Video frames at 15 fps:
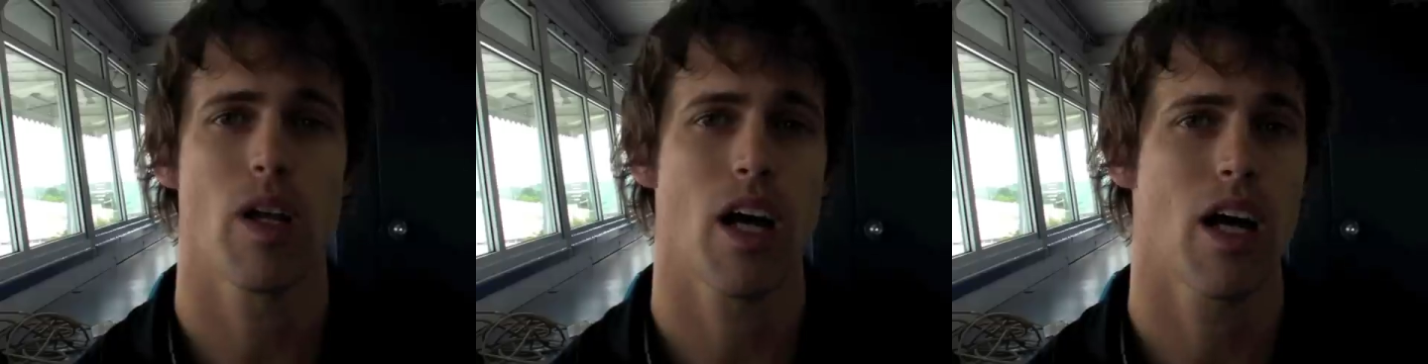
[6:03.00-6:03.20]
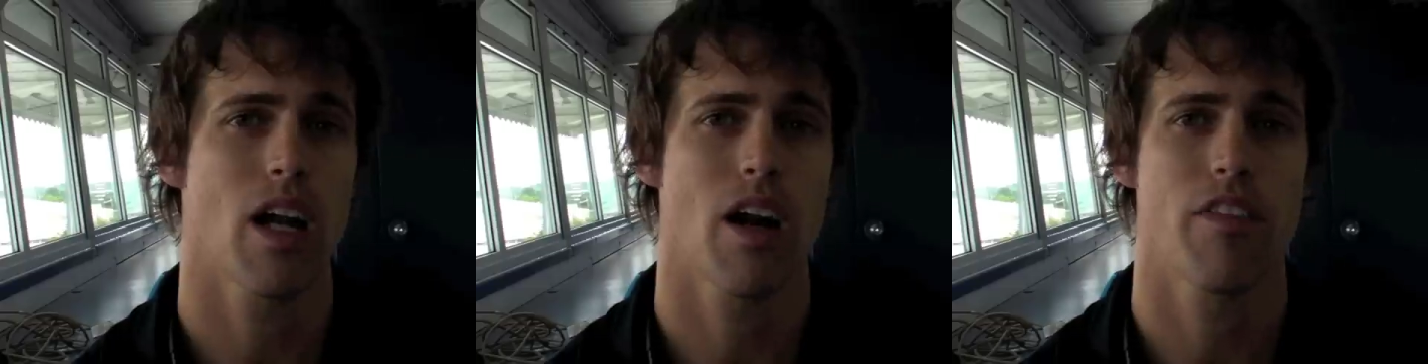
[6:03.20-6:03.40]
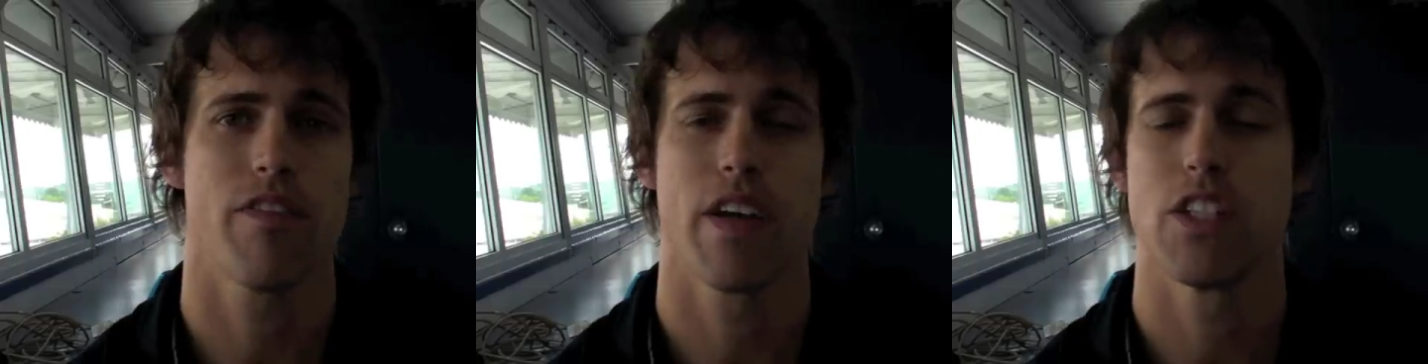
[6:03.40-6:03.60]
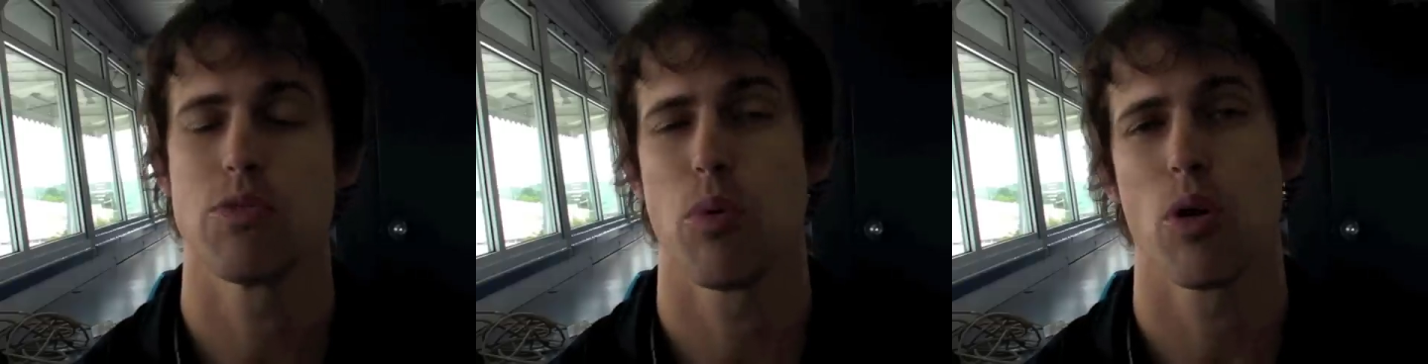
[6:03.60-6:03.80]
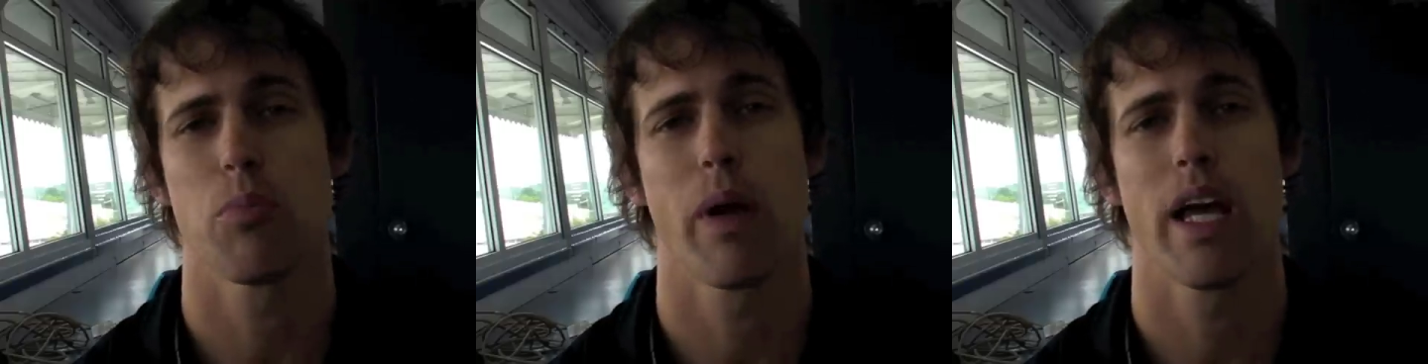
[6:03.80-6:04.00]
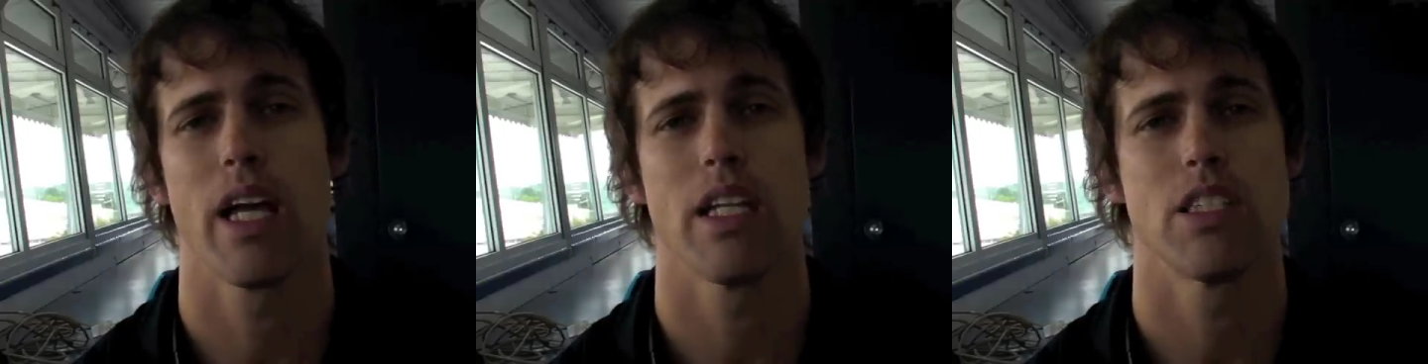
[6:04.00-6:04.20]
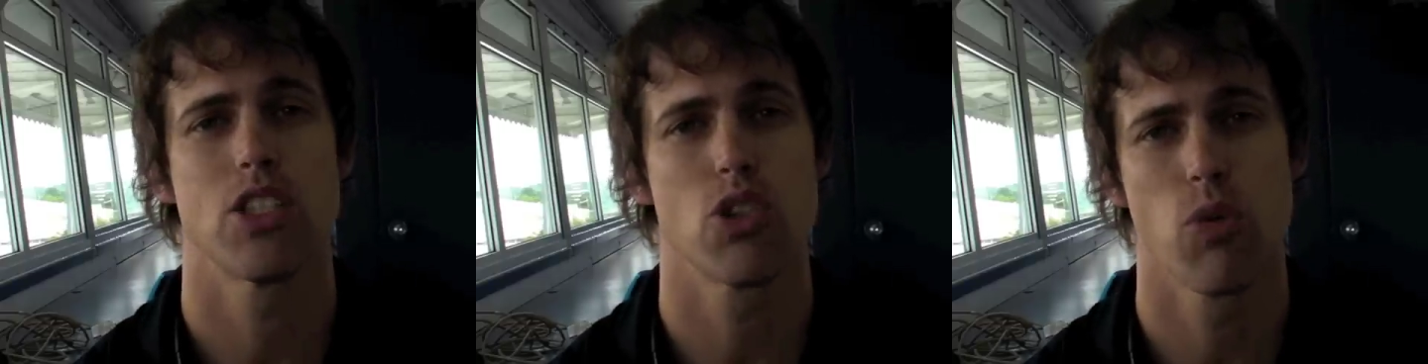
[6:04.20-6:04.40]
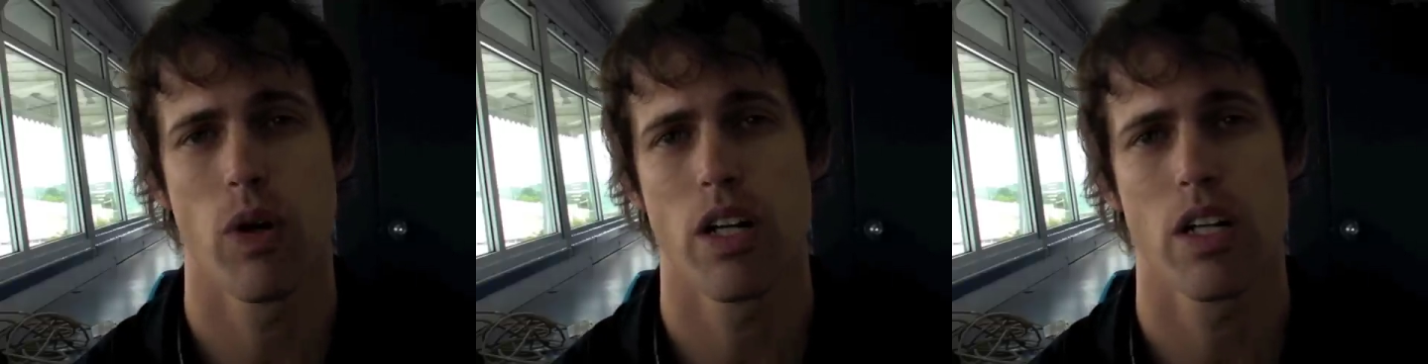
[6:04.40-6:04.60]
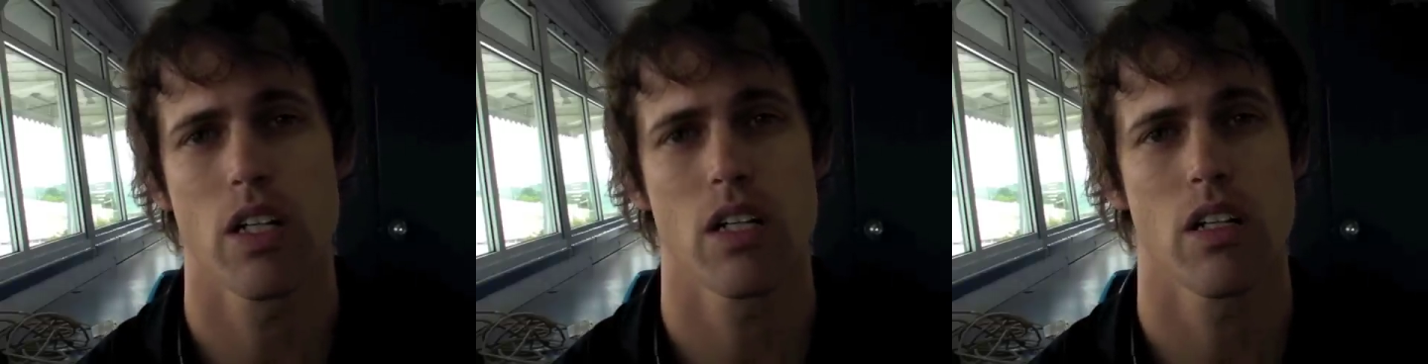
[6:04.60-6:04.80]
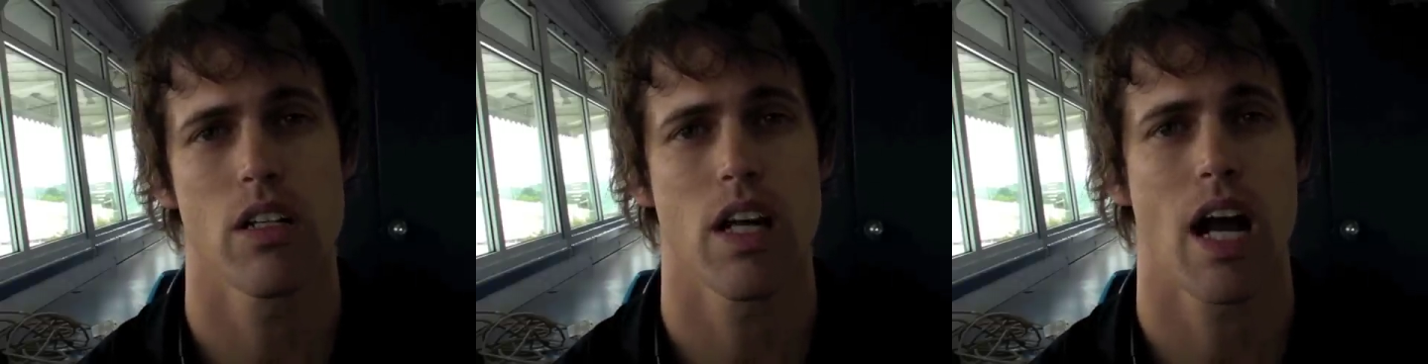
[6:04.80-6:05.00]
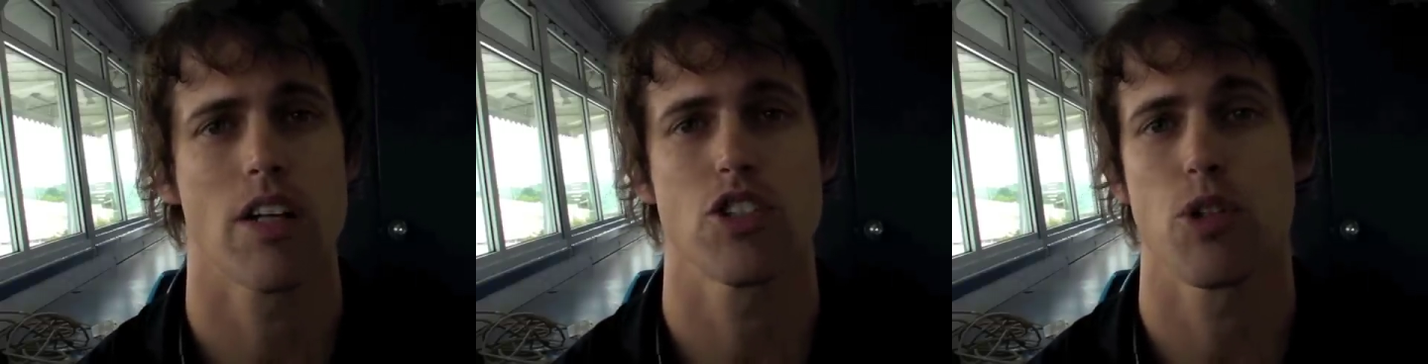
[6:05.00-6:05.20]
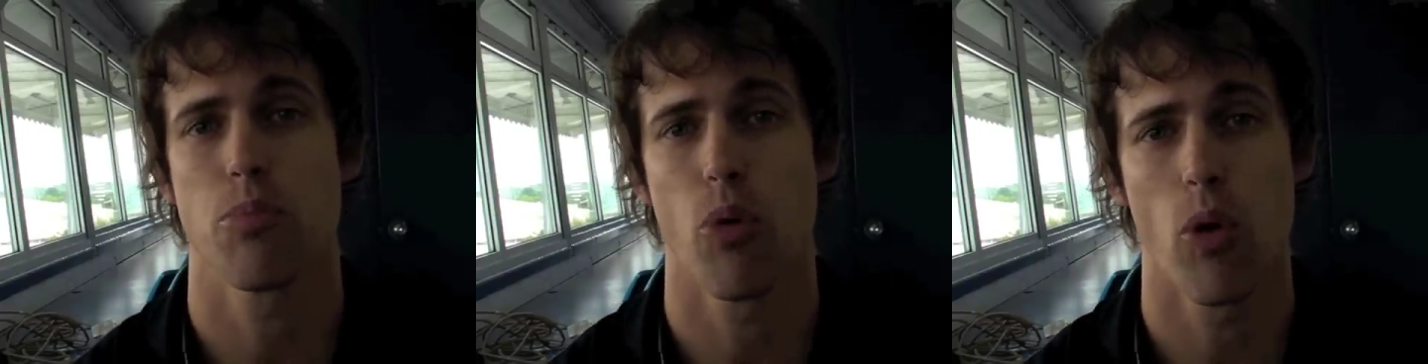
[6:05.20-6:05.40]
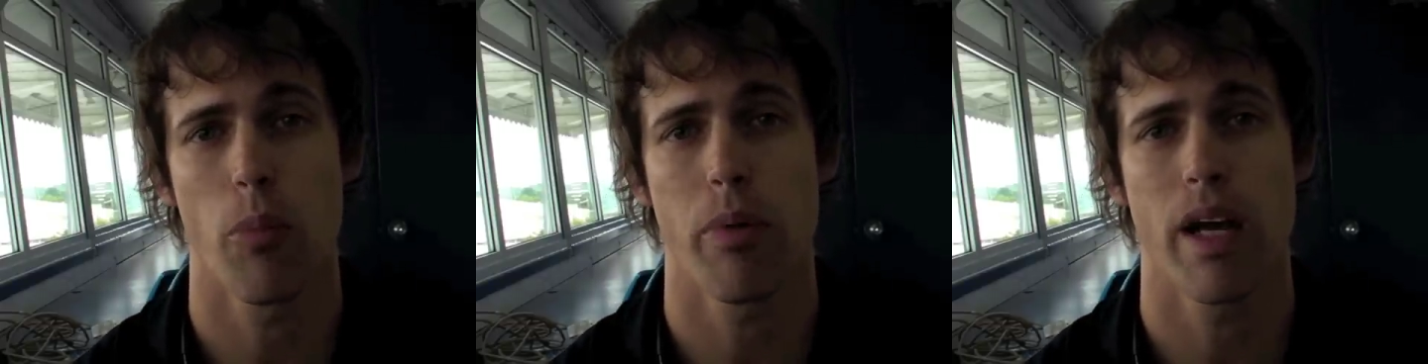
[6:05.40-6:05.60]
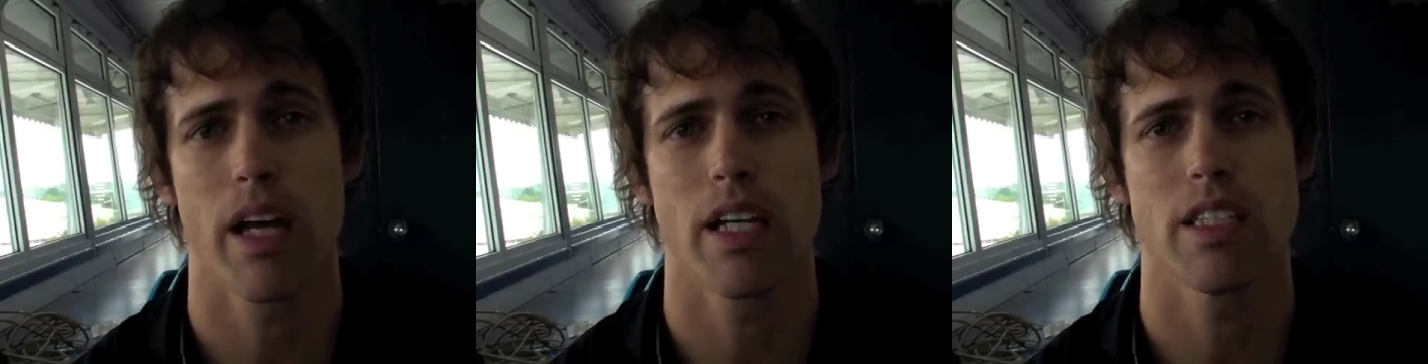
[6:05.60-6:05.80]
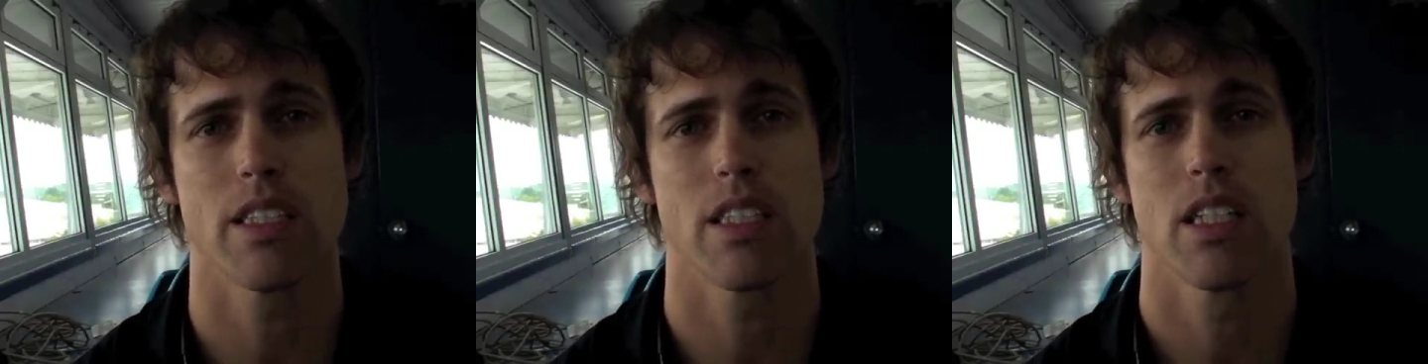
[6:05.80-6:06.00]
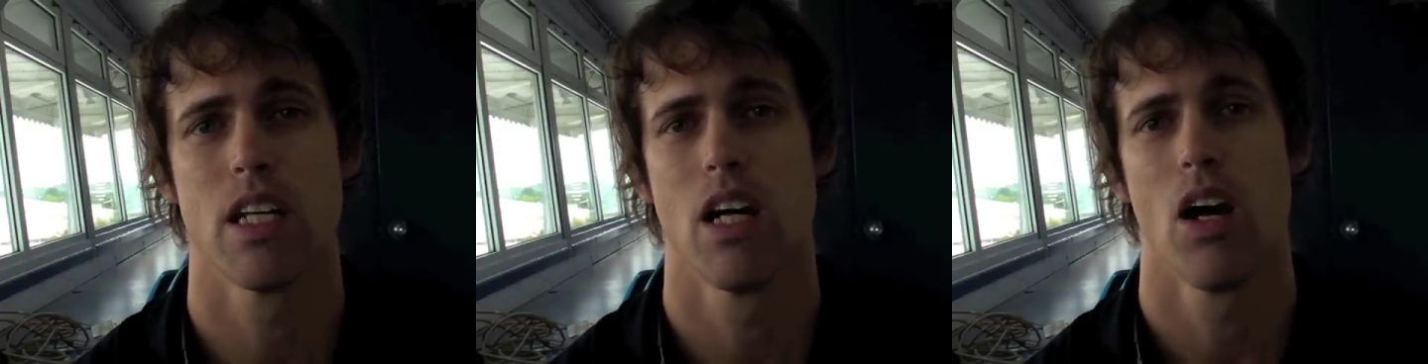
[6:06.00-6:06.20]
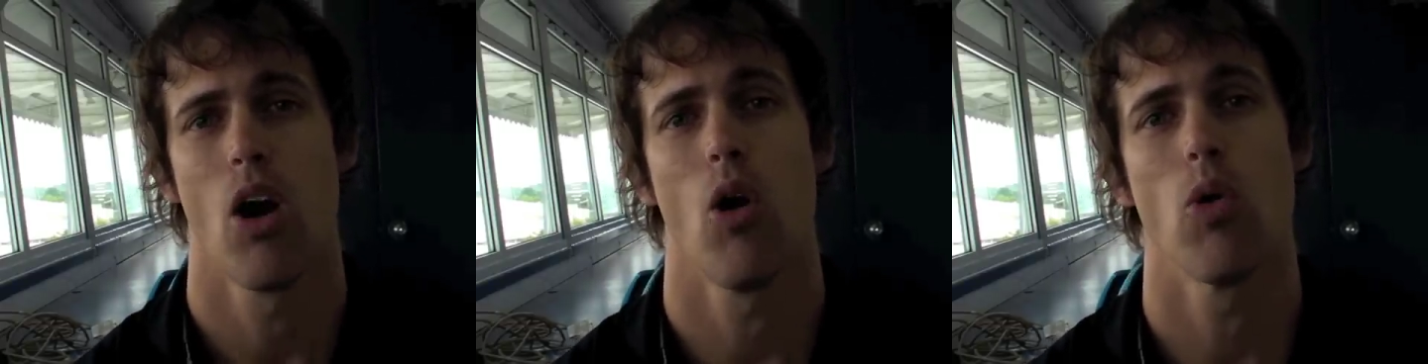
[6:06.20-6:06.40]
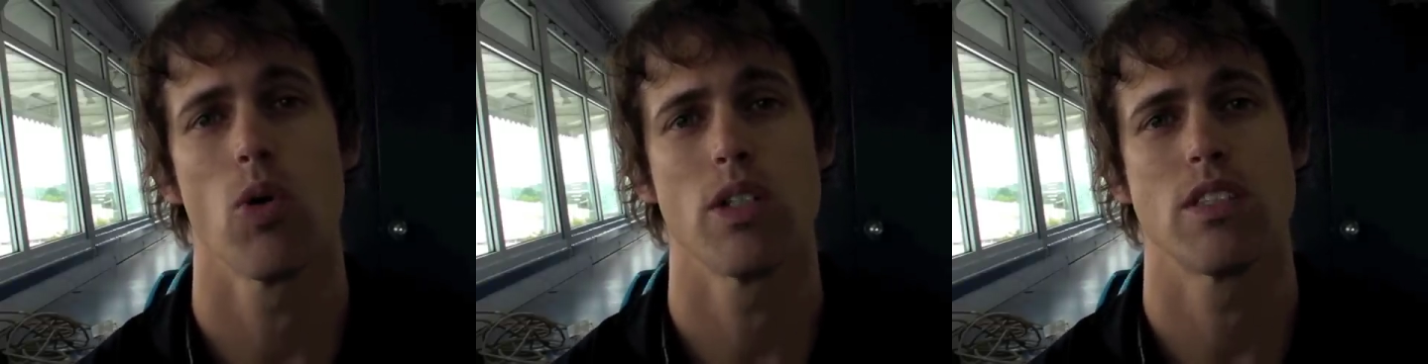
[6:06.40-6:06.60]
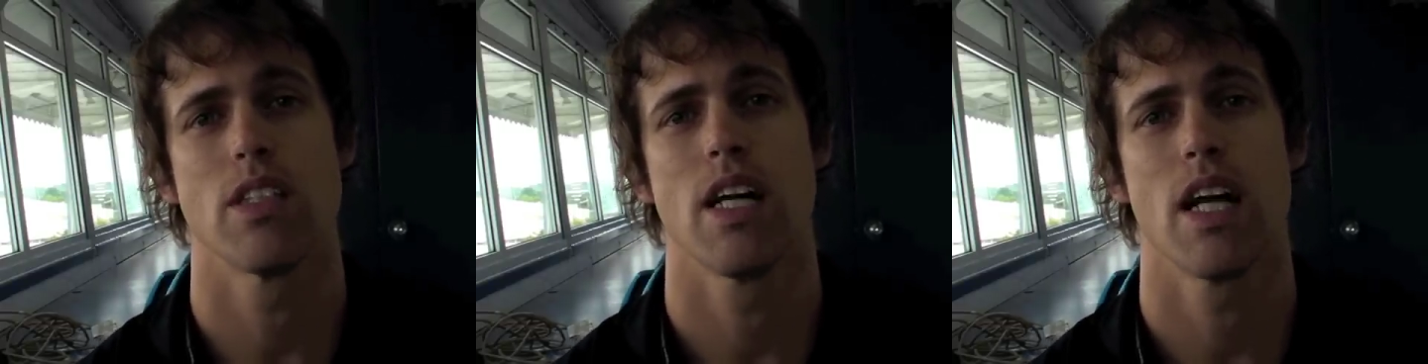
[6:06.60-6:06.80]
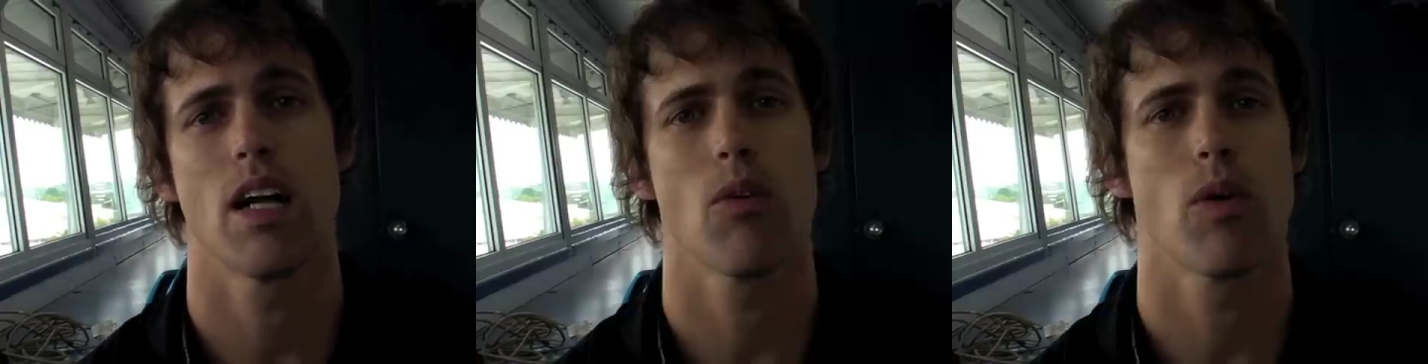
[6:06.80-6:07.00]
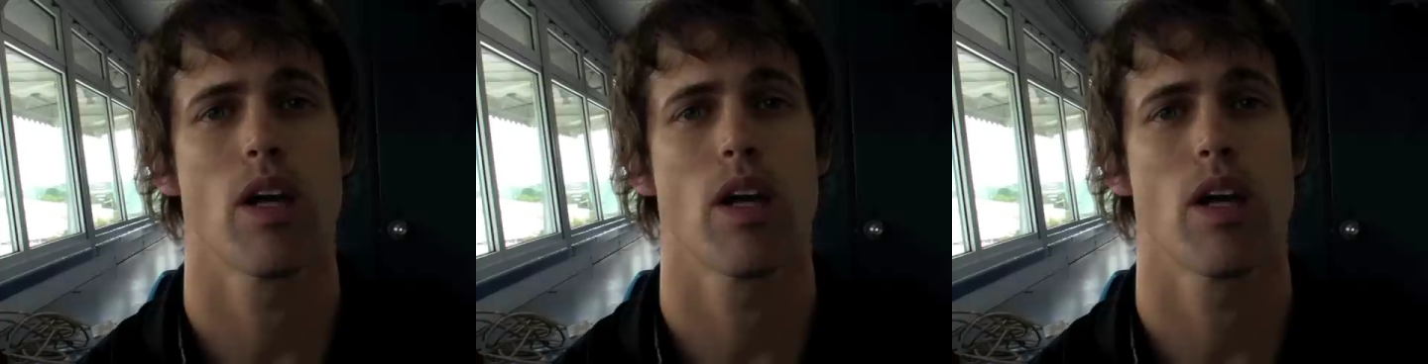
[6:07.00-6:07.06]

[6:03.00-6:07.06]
We got our Facebook page, Twitter, our support page, always there.